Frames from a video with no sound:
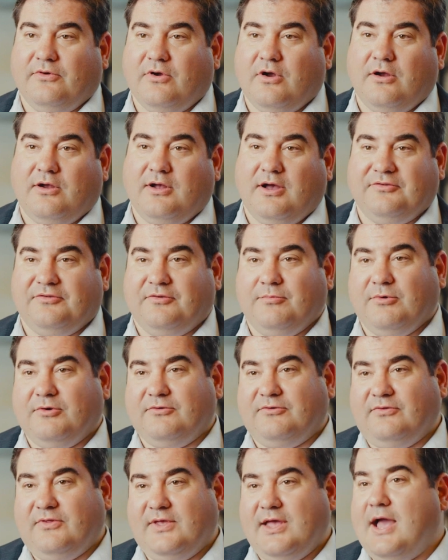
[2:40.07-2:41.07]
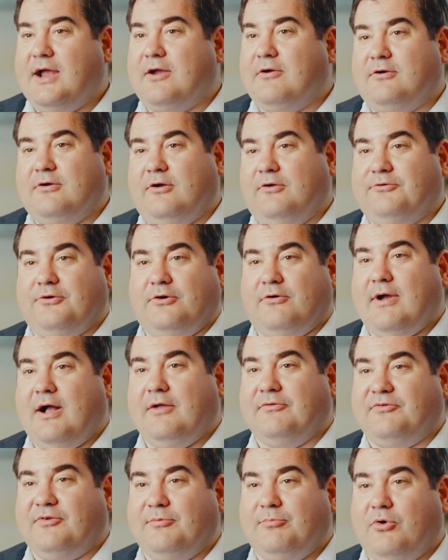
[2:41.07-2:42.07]
for our customers in the agriculture,
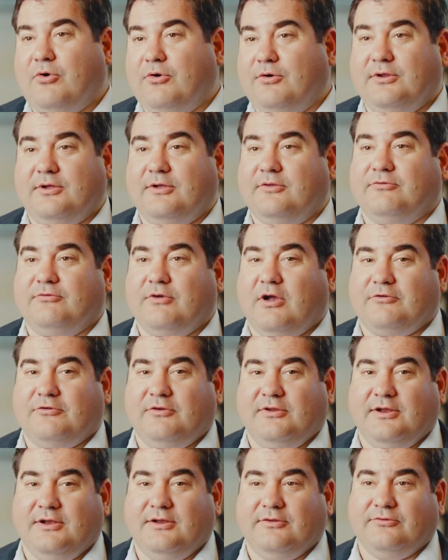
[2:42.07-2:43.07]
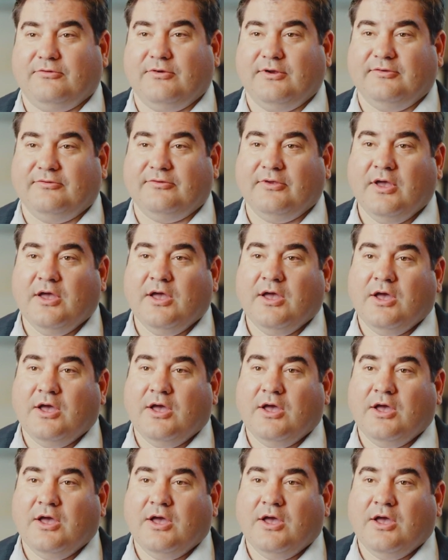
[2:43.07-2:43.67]
ground support, and construction industries.